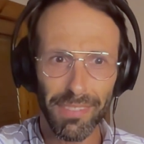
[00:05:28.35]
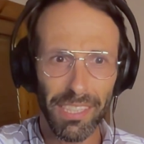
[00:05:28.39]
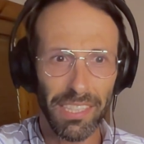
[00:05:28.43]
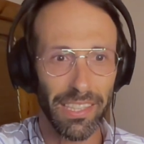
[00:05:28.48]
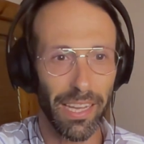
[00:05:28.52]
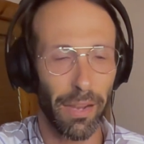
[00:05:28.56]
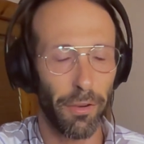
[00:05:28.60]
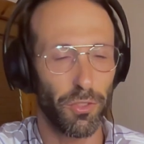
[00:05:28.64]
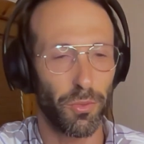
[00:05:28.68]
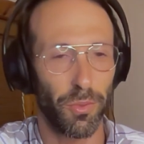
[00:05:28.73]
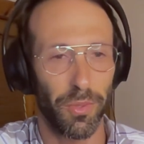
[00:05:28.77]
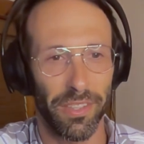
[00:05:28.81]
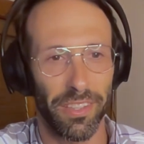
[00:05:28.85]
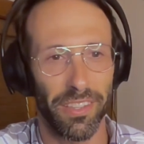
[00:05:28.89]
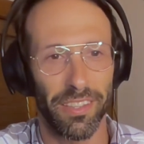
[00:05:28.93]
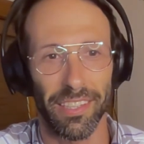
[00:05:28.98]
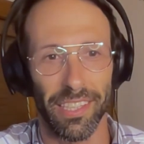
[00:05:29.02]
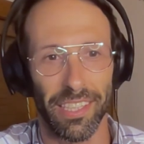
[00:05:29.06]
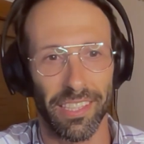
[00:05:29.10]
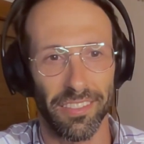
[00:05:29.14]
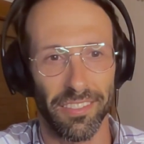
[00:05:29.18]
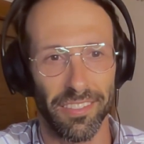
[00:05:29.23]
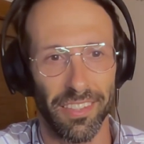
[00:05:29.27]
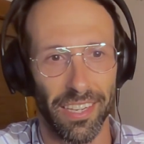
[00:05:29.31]
That was one of the
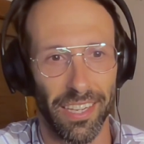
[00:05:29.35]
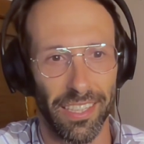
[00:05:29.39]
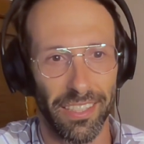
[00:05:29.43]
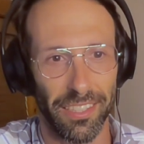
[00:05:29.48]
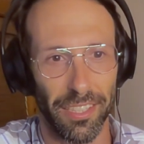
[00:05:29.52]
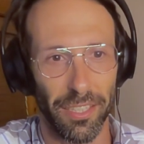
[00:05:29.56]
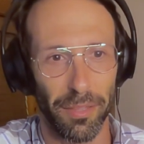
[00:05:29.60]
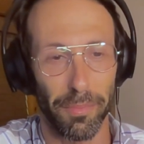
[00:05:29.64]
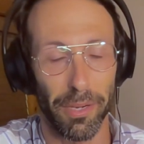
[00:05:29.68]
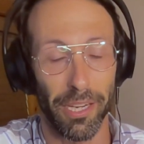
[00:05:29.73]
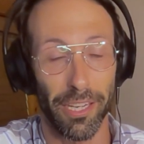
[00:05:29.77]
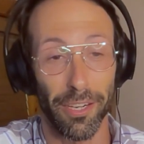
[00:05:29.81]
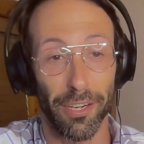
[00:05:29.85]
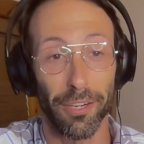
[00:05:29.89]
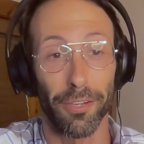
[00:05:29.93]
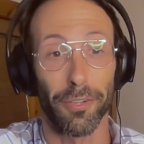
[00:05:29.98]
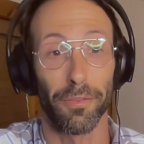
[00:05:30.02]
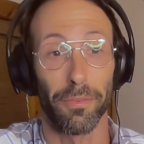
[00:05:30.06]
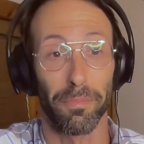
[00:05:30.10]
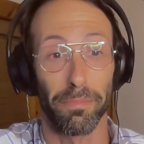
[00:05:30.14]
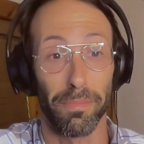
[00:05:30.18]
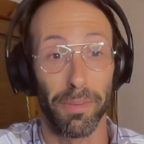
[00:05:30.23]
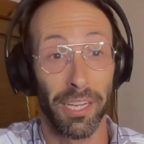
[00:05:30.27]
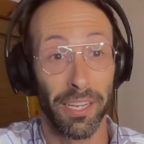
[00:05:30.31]
things that I did on my
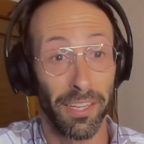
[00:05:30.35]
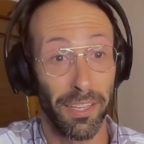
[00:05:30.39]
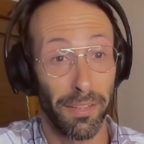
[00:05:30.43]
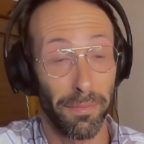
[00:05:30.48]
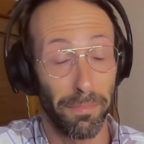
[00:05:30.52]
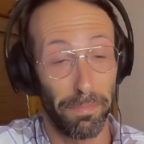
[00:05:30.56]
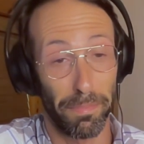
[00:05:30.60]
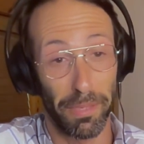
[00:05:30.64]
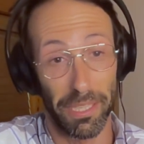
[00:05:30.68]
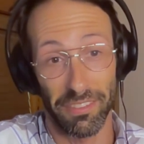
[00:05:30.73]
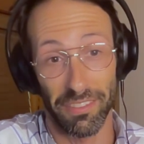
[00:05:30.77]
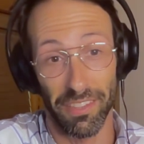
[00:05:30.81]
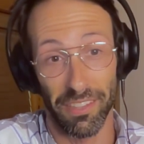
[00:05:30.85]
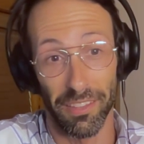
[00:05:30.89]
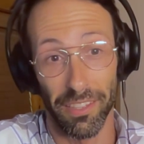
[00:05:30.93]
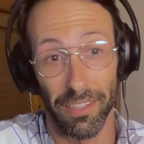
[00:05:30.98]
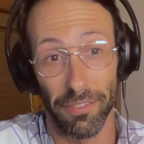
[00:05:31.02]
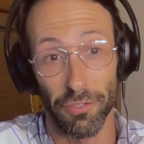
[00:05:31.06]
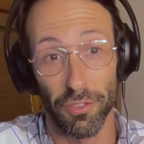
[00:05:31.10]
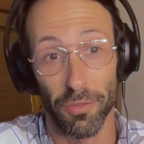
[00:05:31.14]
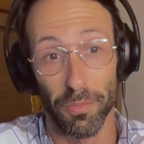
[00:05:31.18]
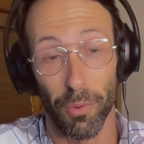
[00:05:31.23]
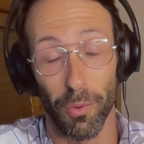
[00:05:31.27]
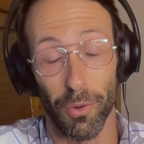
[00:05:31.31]
own because I
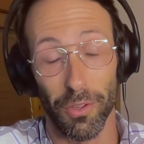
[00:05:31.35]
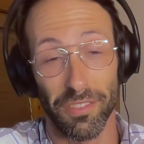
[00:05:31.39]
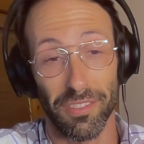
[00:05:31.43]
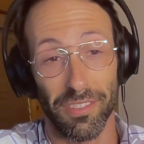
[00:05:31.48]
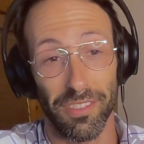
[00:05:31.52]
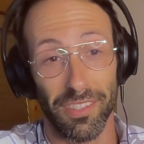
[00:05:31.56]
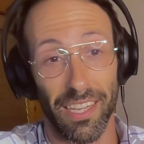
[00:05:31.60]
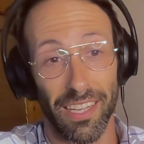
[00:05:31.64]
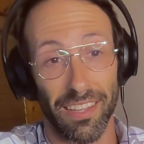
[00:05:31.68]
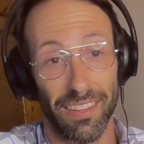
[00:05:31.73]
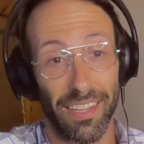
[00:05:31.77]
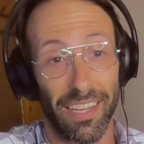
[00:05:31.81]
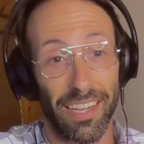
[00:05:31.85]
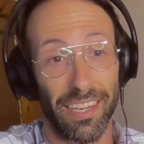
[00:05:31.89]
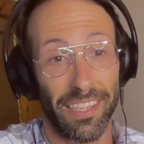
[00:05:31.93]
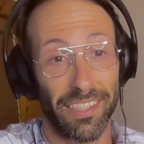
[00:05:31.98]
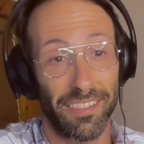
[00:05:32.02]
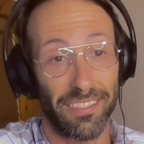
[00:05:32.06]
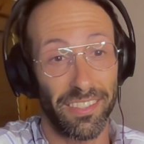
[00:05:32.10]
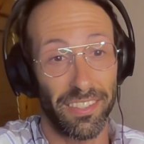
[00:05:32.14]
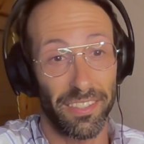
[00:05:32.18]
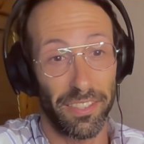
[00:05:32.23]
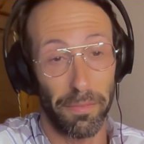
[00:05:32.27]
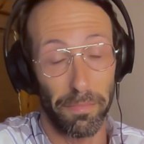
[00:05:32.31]
love sports and
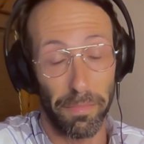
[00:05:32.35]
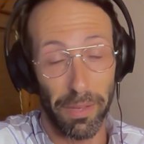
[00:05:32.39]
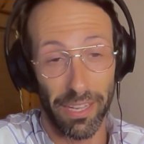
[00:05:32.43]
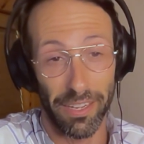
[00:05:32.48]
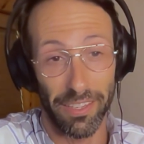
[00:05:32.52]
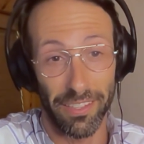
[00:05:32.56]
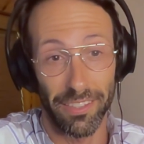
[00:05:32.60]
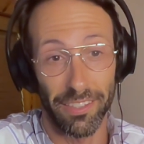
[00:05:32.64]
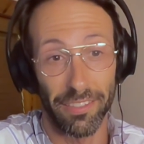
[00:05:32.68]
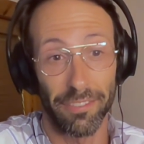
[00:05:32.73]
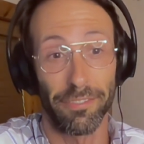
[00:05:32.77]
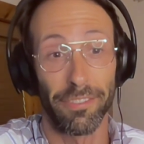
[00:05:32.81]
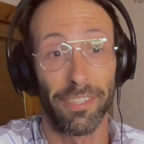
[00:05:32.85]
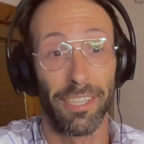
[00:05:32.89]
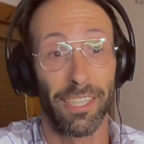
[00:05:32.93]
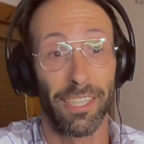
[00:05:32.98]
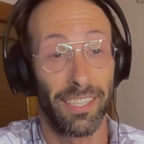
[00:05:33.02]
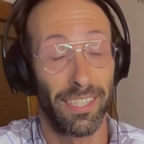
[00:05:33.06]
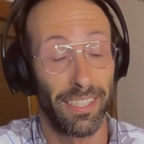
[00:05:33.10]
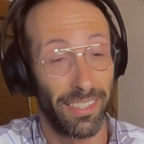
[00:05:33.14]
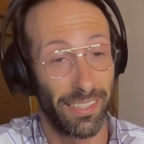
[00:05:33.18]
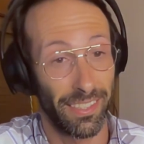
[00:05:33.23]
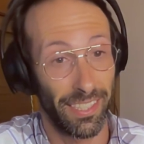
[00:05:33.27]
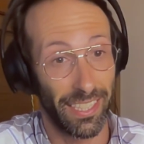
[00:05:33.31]
athletics and competitive
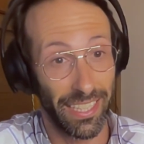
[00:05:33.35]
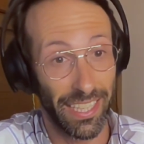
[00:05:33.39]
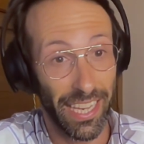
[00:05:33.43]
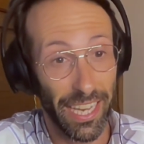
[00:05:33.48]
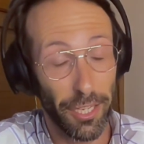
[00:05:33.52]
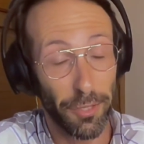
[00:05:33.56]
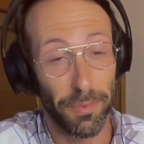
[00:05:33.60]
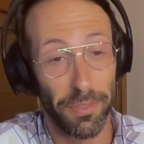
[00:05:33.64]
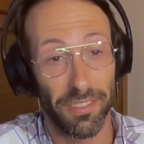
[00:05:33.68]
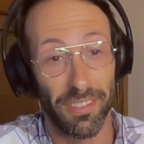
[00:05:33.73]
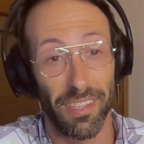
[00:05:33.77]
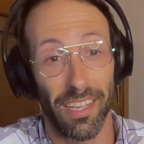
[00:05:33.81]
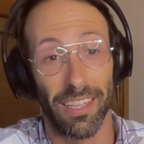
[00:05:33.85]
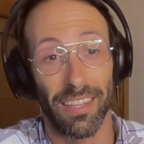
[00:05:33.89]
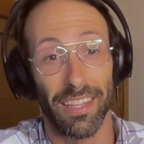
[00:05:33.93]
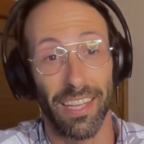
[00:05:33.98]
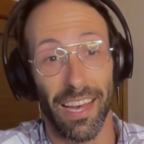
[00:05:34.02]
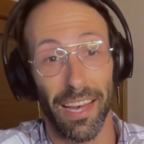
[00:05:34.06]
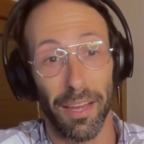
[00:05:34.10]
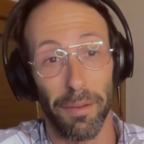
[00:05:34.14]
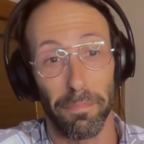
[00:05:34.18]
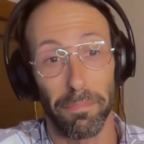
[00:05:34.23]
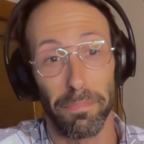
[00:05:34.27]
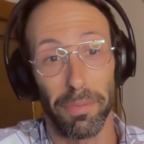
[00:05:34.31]
engagements like
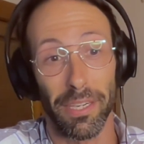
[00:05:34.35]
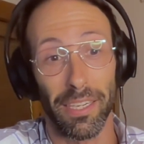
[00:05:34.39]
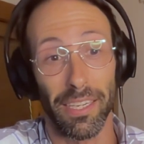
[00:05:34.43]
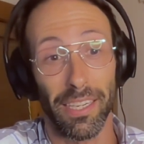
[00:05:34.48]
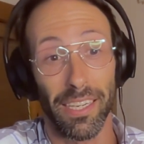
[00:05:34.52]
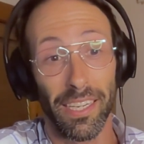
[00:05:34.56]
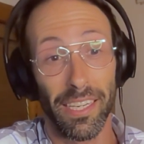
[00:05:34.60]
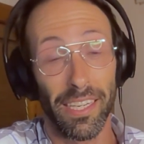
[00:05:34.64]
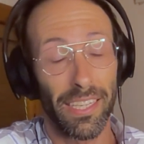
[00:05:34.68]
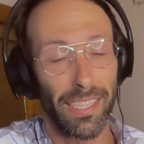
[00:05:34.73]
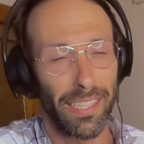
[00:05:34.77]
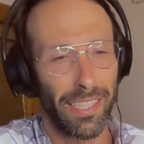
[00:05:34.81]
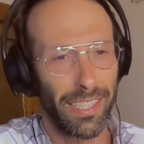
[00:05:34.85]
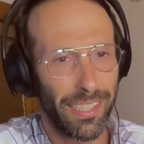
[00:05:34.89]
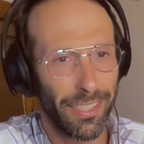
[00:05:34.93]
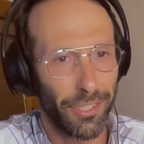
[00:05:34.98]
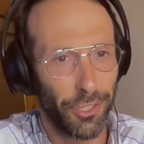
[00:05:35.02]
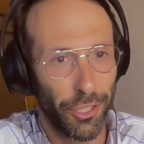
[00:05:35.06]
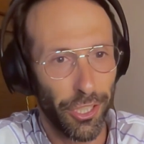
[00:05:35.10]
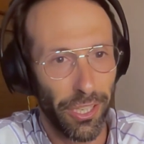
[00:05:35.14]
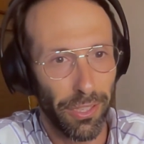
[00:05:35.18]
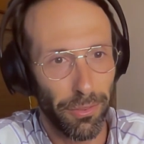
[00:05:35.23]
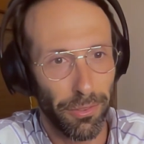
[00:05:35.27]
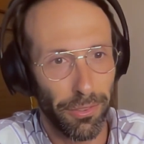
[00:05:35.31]
that. But in
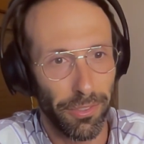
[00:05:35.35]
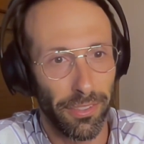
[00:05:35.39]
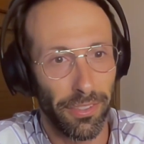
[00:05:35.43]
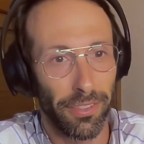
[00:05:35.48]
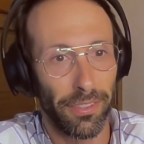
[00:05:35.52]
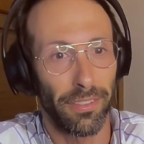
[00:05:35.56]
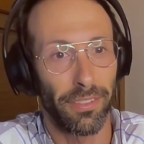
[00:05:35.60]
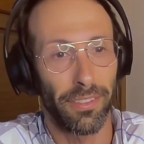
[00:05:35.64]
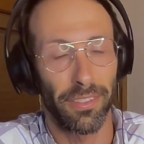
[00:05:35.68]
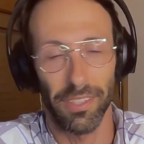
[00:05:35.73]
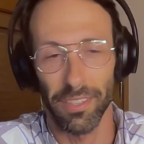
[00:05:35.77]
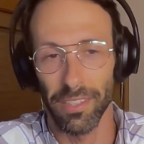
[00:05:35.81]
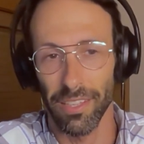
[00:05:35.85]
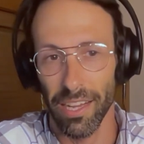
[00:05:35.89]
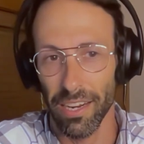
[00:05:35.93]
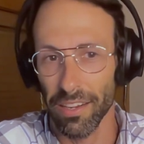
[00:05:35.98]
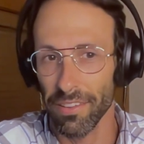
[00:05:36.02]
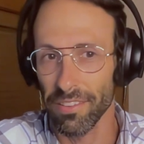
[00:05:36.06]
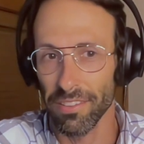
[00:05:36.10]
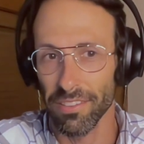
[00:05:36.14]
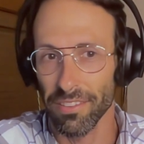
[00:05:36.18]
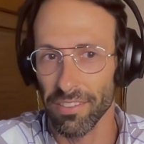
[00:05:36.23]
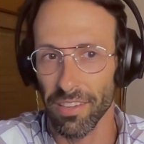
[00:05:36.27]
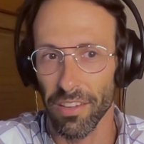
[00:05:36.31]
general, a lot
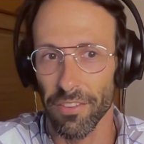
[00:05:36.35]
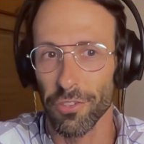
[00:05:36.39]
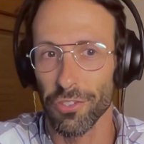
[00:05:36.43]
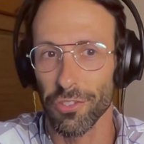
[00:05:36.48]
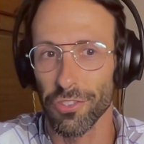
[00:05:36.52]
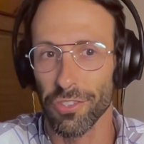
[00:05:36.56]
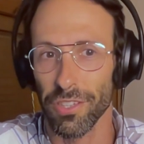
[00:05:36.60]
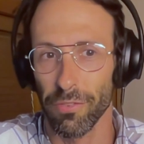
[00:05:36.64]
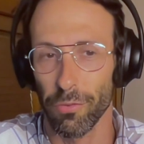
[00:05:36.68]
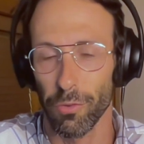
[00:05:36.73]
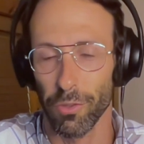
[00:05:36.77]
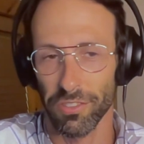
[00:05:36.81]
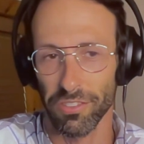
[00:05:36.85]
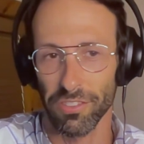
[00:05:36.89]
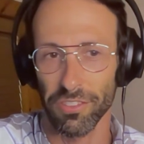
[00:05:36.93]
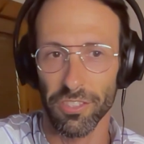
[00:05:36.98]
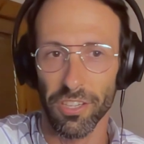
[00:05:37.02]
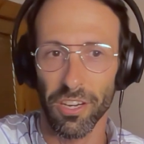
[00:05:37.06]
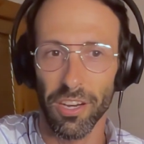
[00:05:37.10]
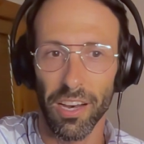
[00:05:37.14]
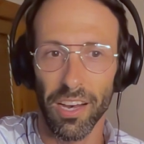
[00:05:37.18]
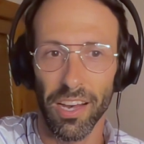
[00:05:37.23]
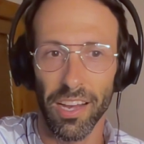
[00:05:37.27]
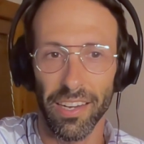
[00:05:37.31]
of this other stuff wasn't
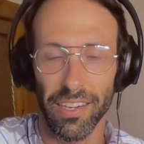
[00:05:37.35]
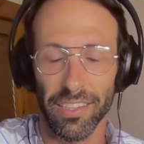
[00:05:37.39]
taught.